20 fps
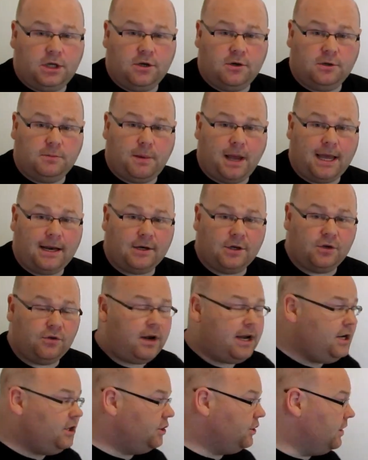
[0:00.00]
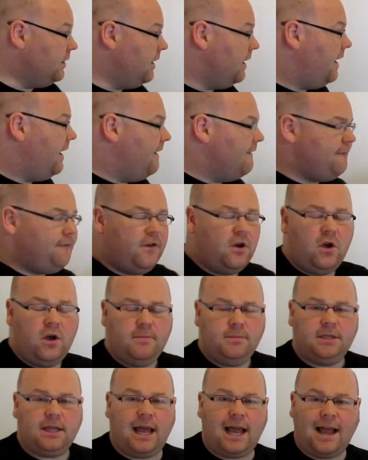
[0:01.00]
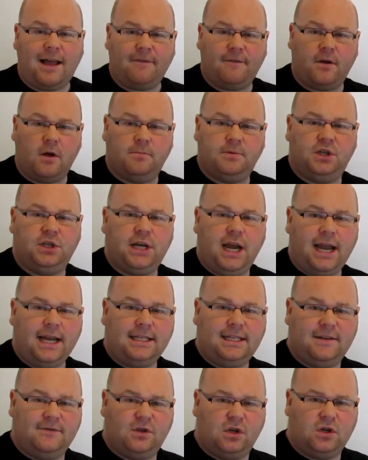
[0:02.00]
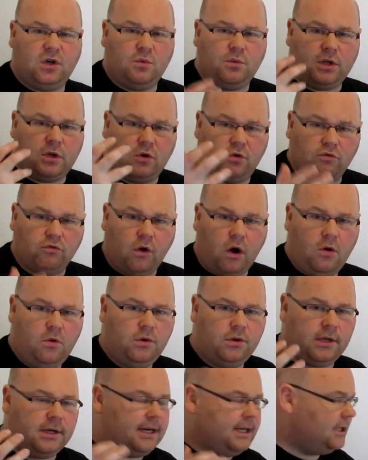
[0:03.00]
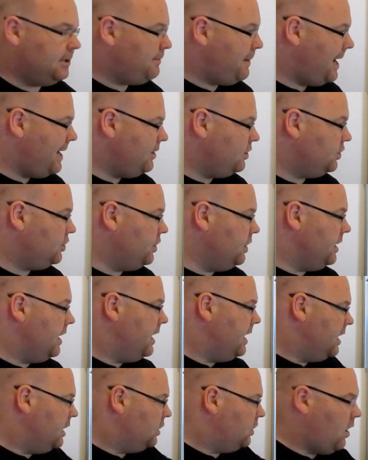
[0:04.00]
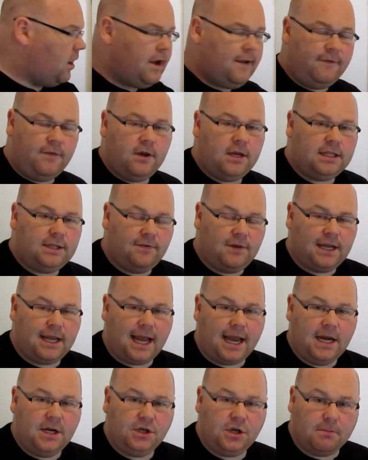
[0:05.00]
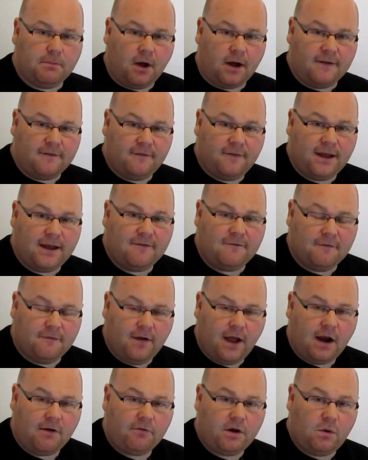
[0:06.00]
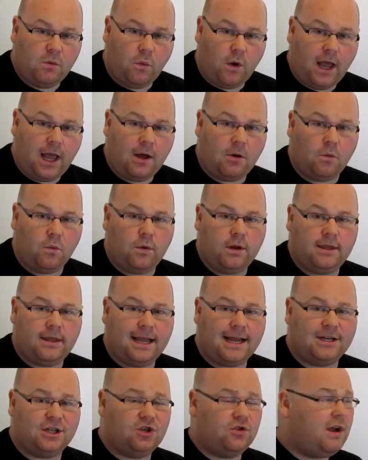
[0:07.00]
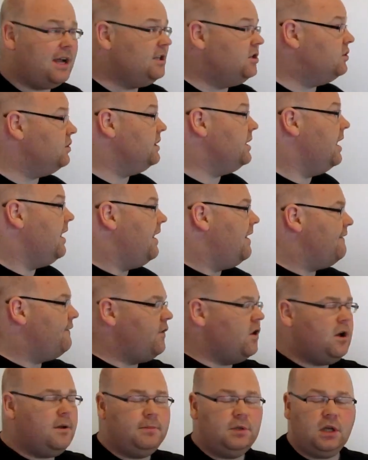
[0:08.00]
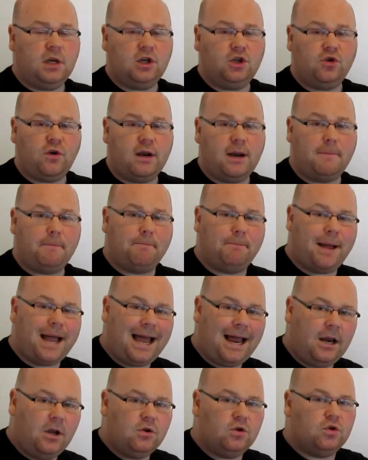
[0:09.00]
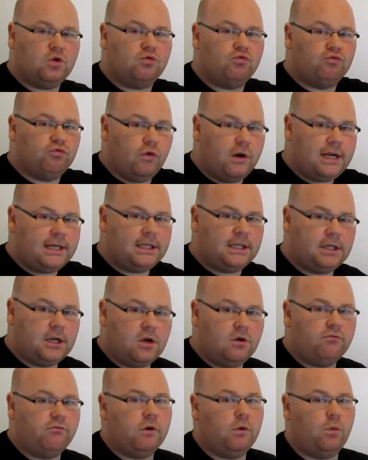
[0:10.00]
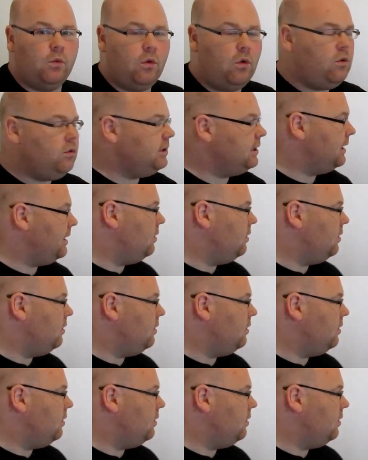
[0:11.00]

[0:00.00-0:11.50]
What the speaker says: choose penetration. Firms that have objectives to do with growth and expansion, diversification might fit in very well with that strategy. Firms that are trying to balance risk and rewards a